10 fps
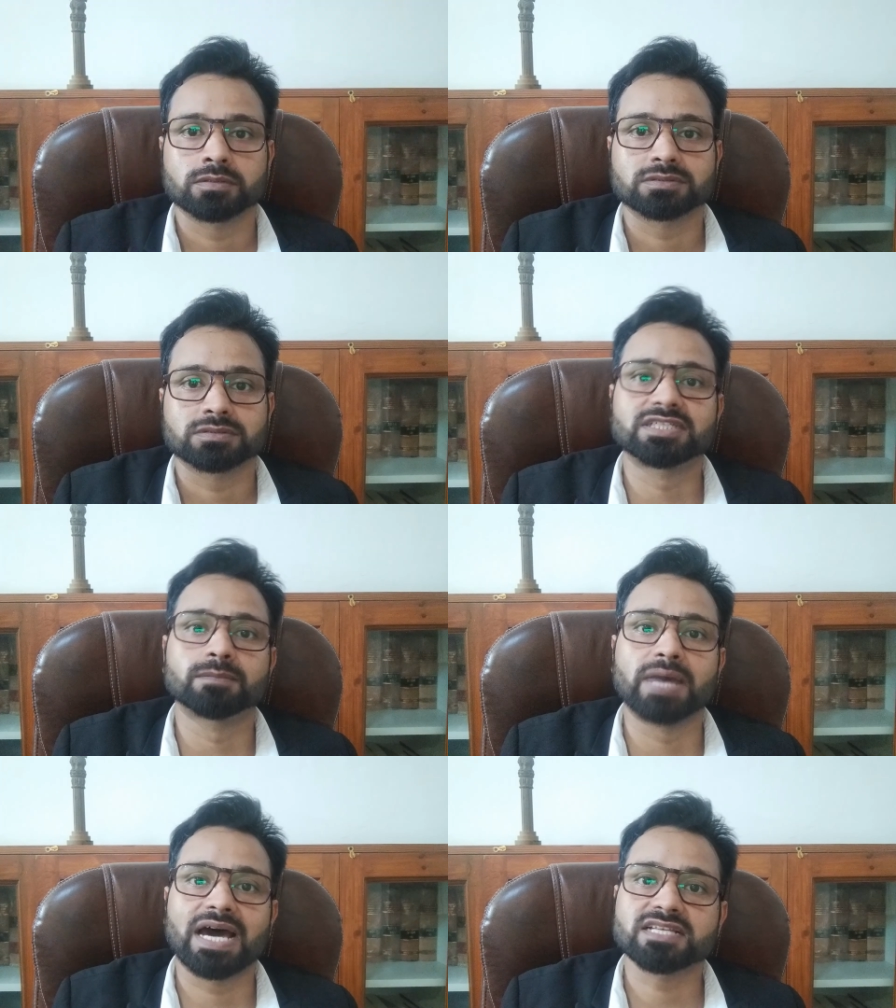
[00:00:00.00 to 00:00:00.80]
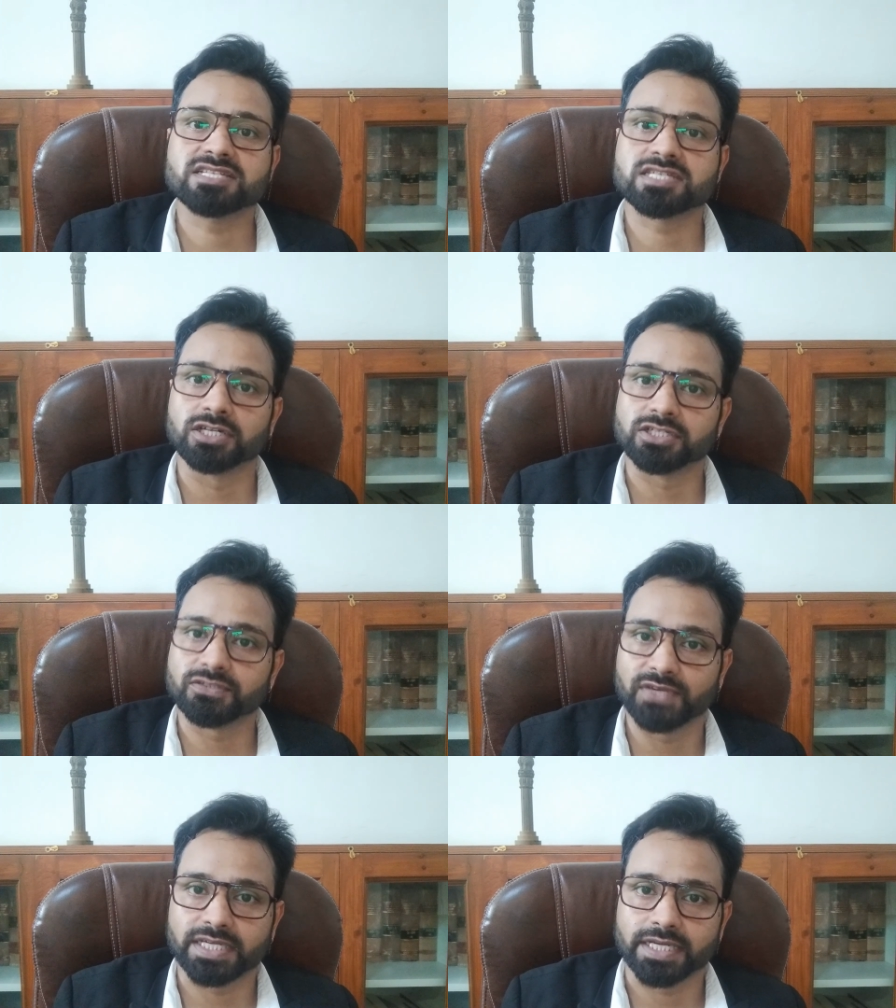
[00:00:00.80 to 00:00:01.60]
The marriage
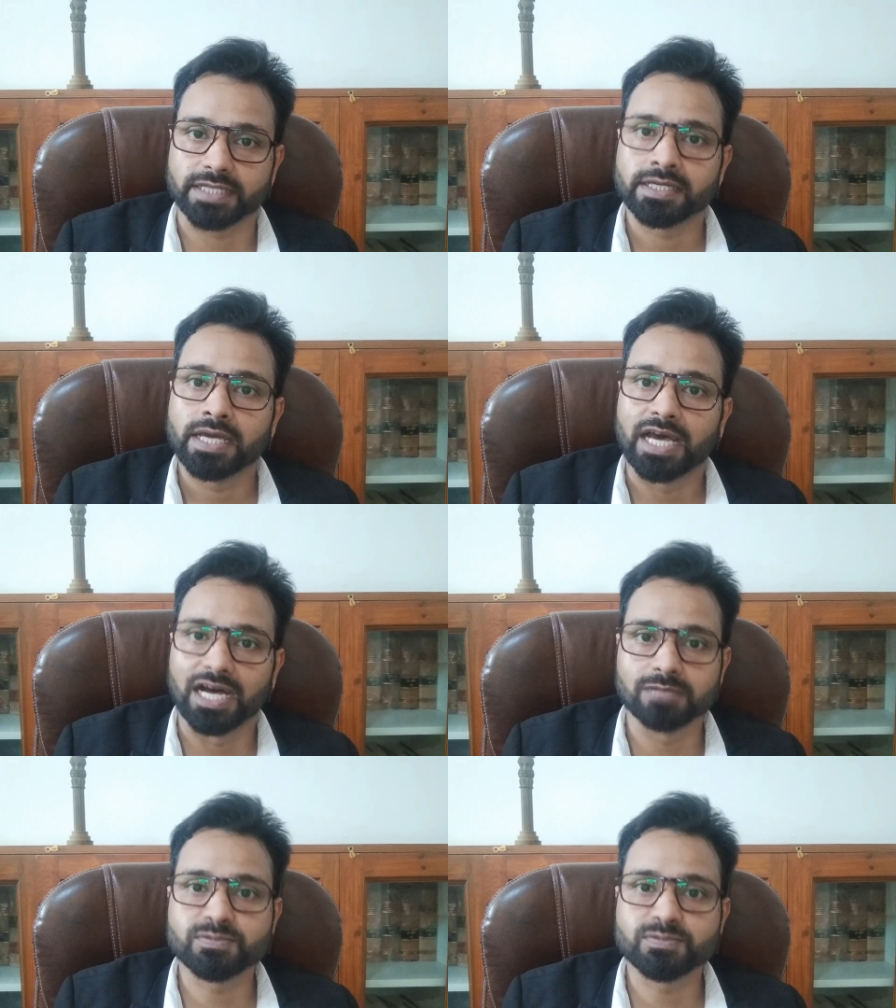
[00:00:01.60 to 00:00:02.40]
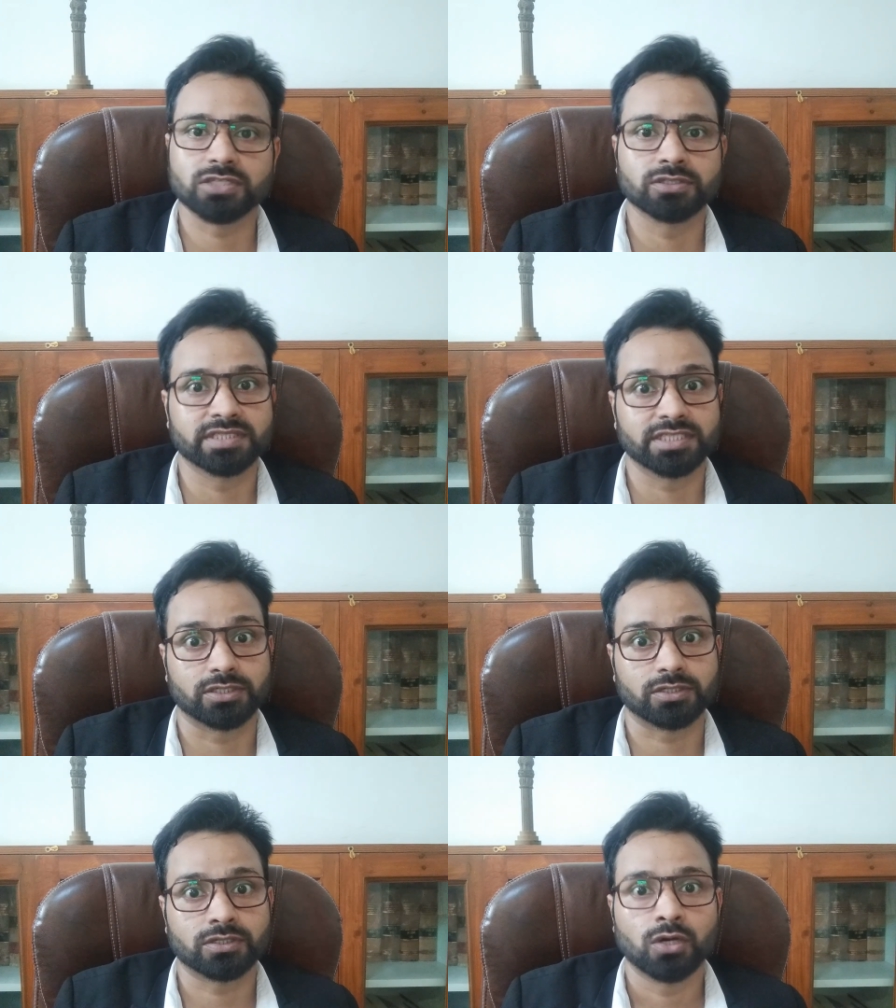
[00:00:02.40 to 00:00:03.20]
certificate helps you in
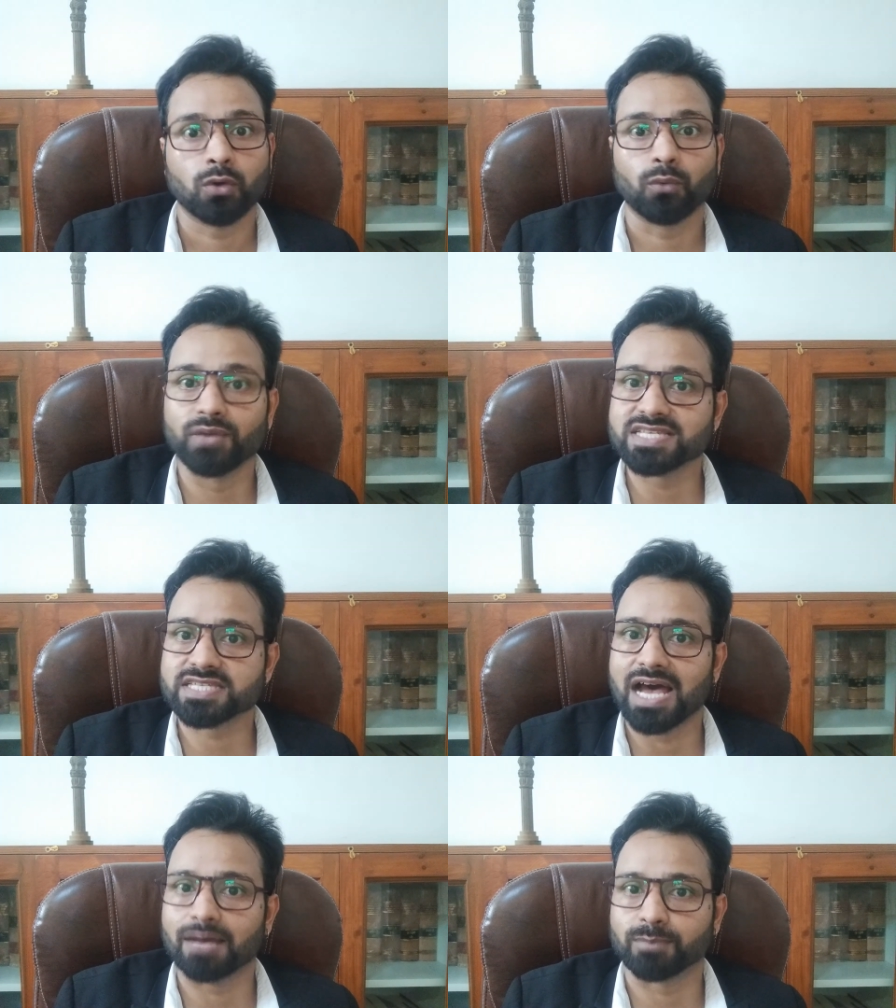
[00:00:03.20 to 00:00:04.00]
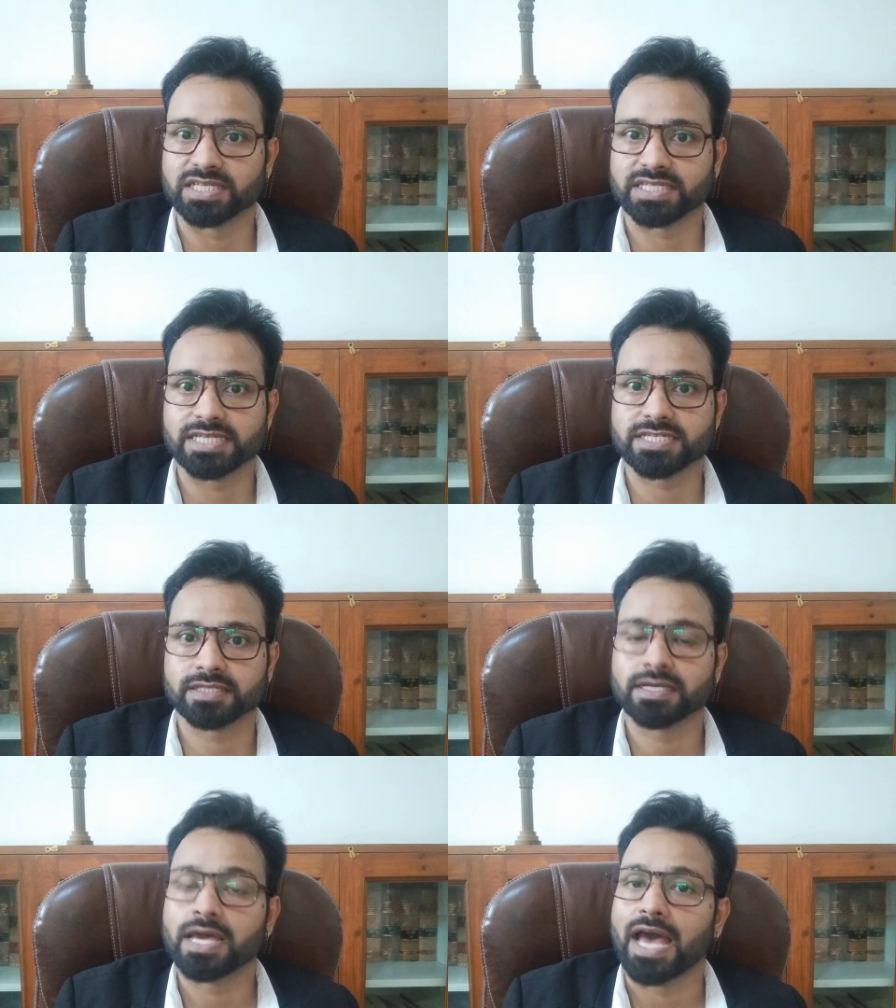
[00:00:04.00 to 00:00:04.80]
your visa
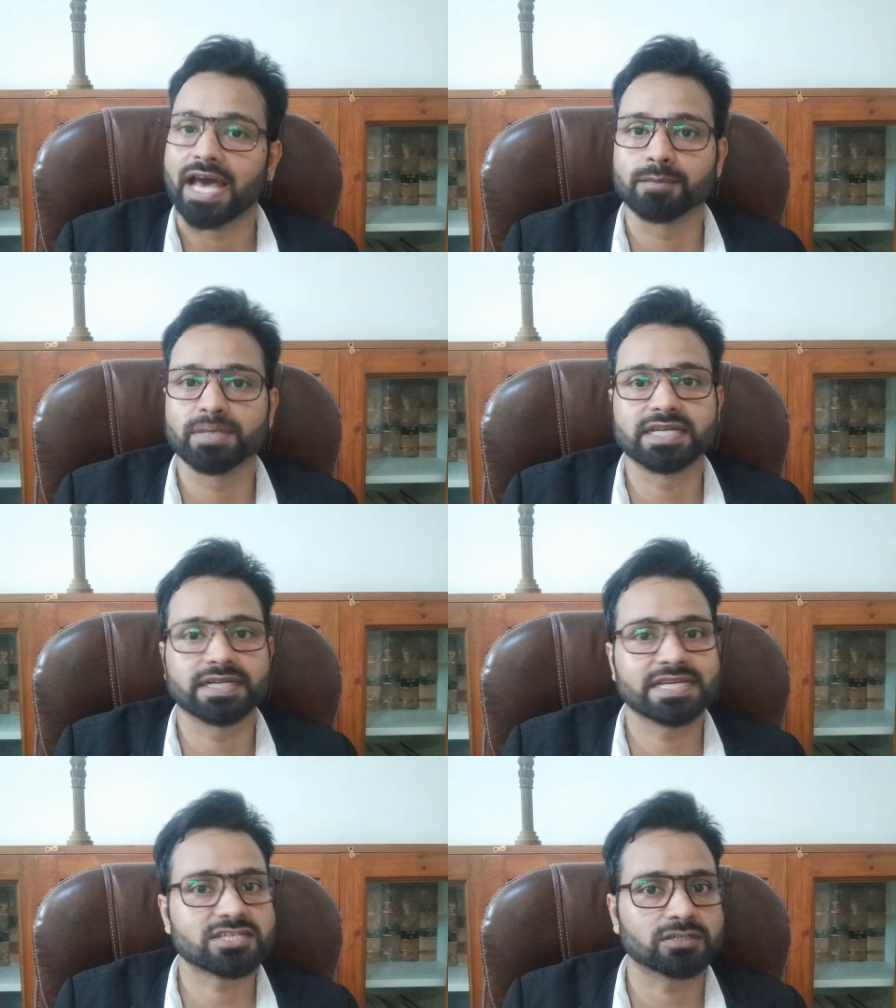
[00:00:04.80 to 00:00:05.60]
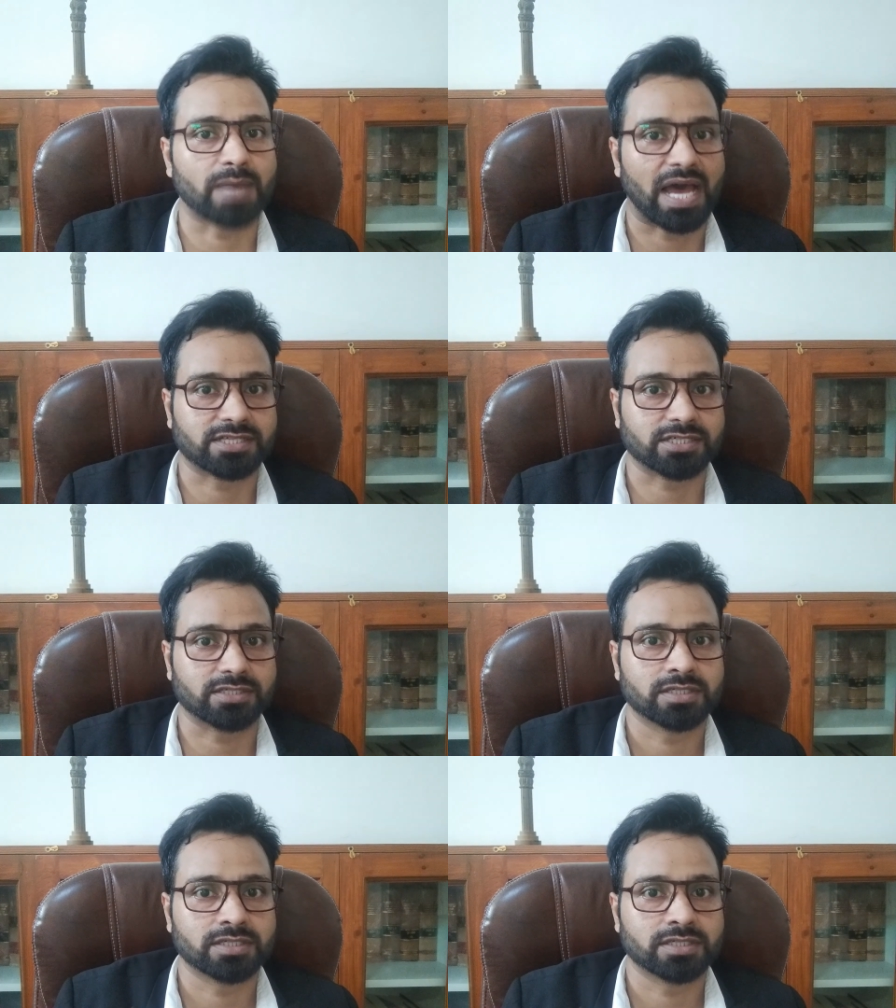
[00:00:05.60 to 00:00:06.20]
application and immigration matter,